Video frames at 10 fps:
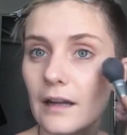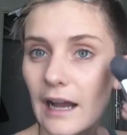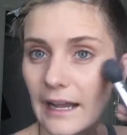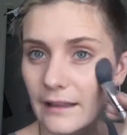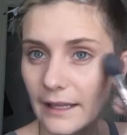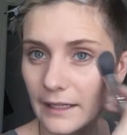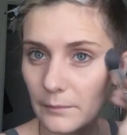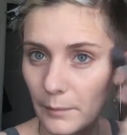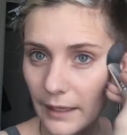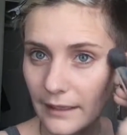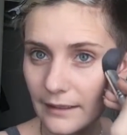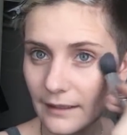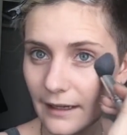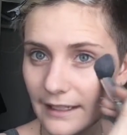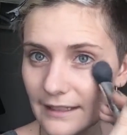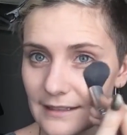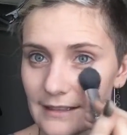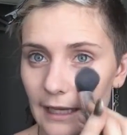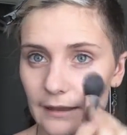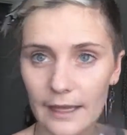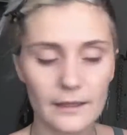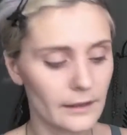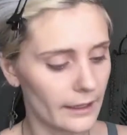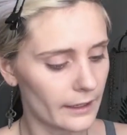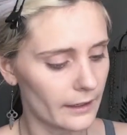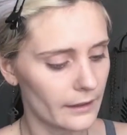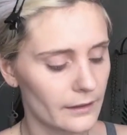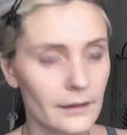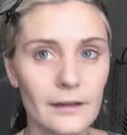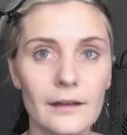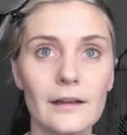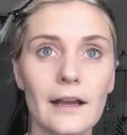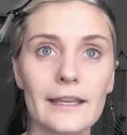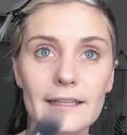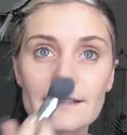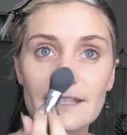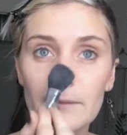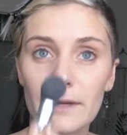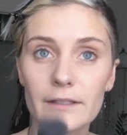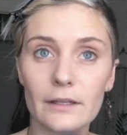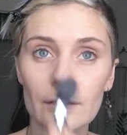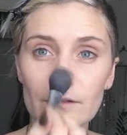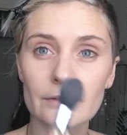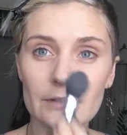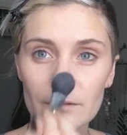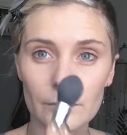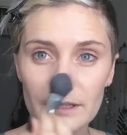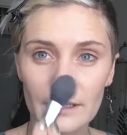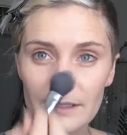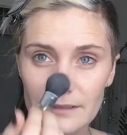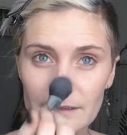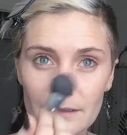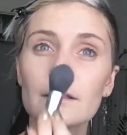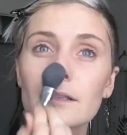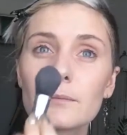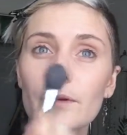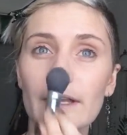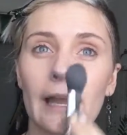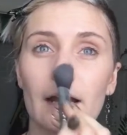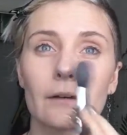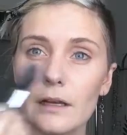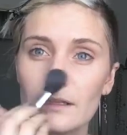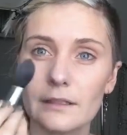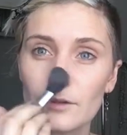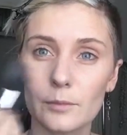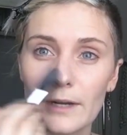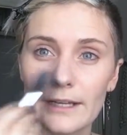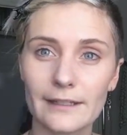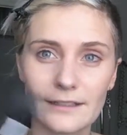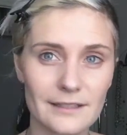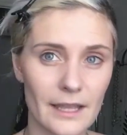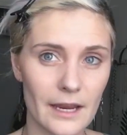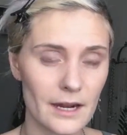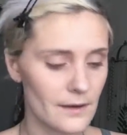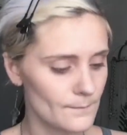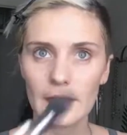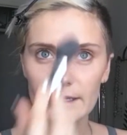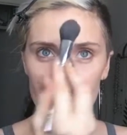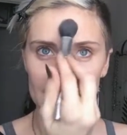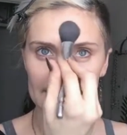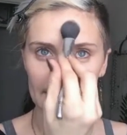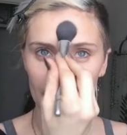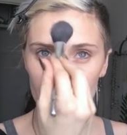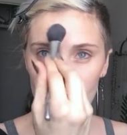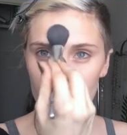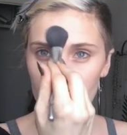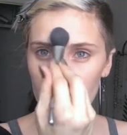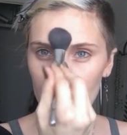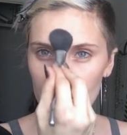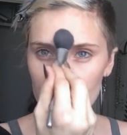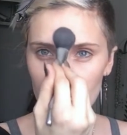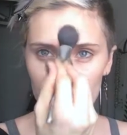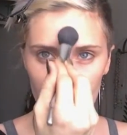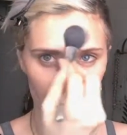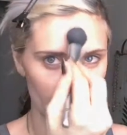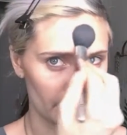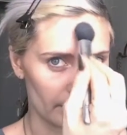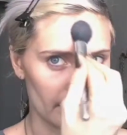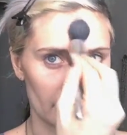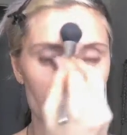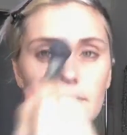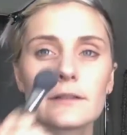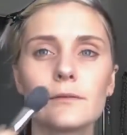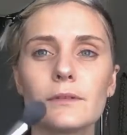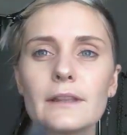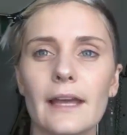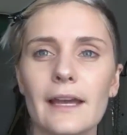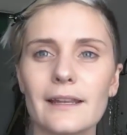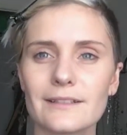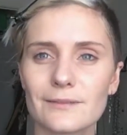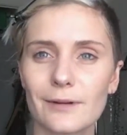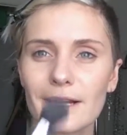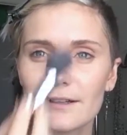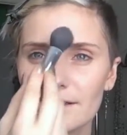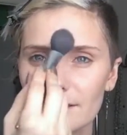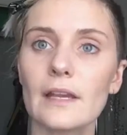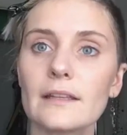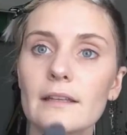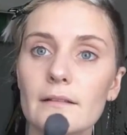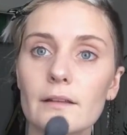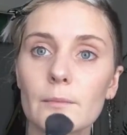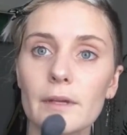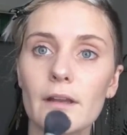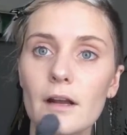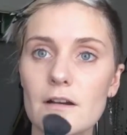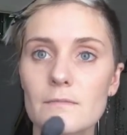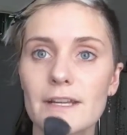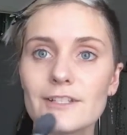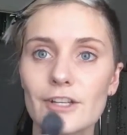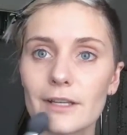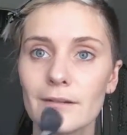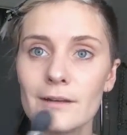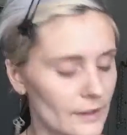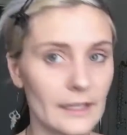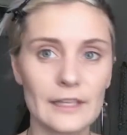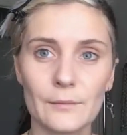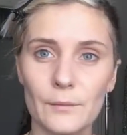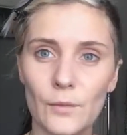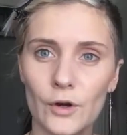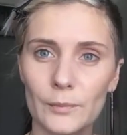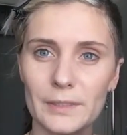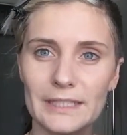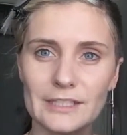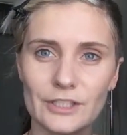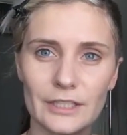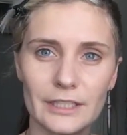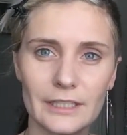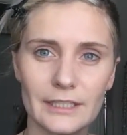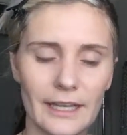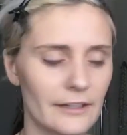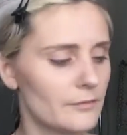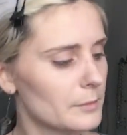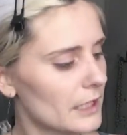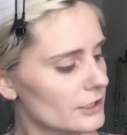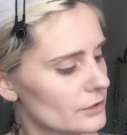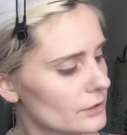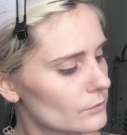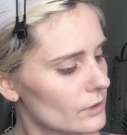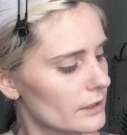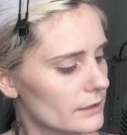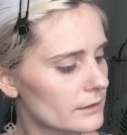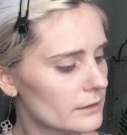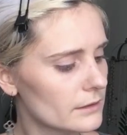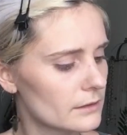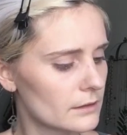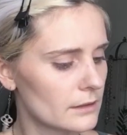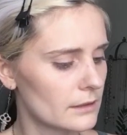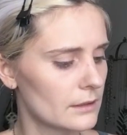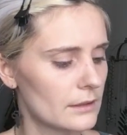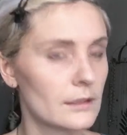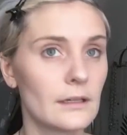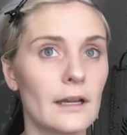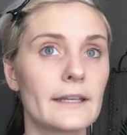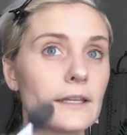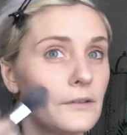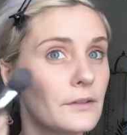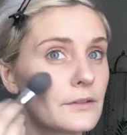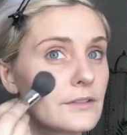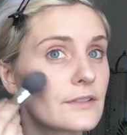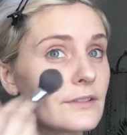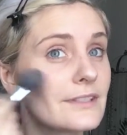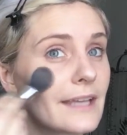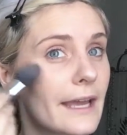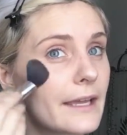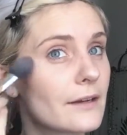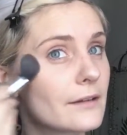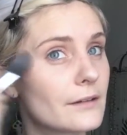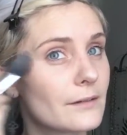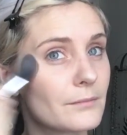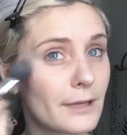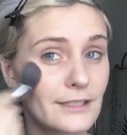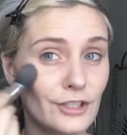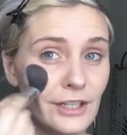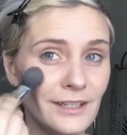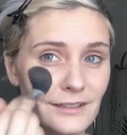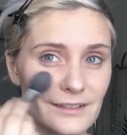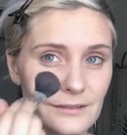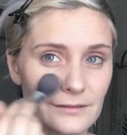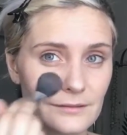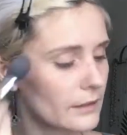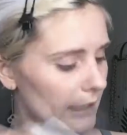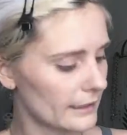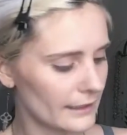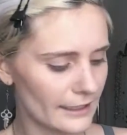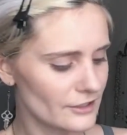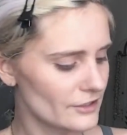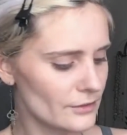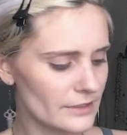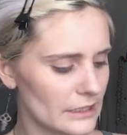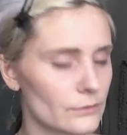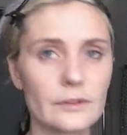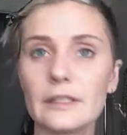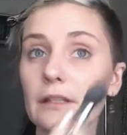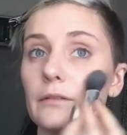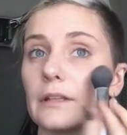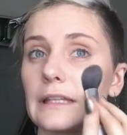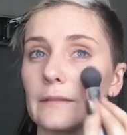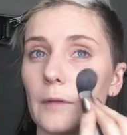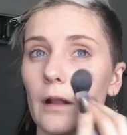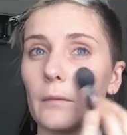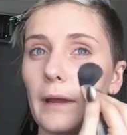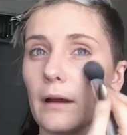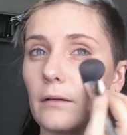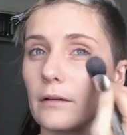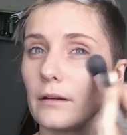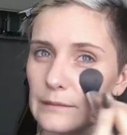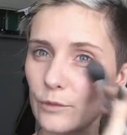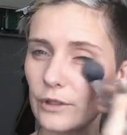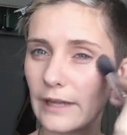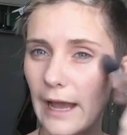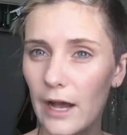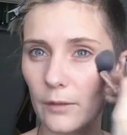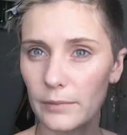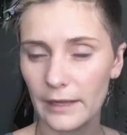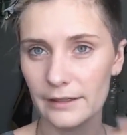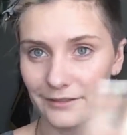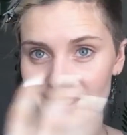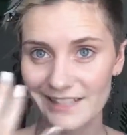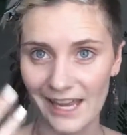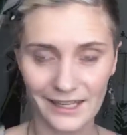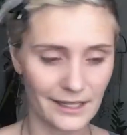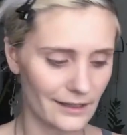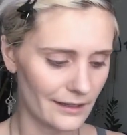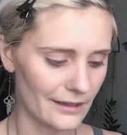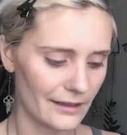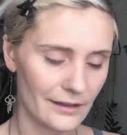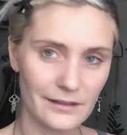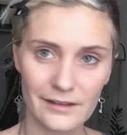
highlight, but I can set that there. I can set my nose with this to bring out a little brightness there. I can set right here between my eyebrows with that as well, and then a little bit on my chin. The more peachy kind of blush one I can use to set my cheeks. And again, just using a really, really small amount. It's more to help kind of set in the